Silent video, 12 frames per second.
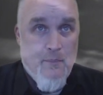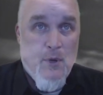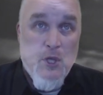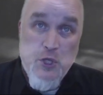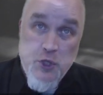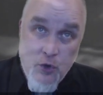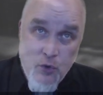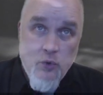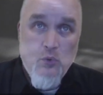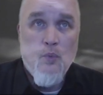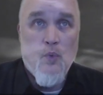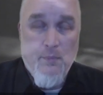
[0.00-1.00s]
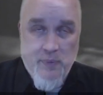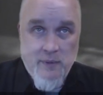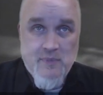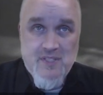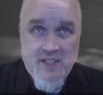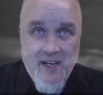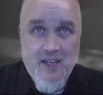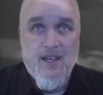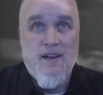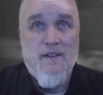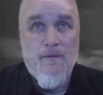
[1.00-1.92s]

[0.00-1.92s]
But you would be mistaken.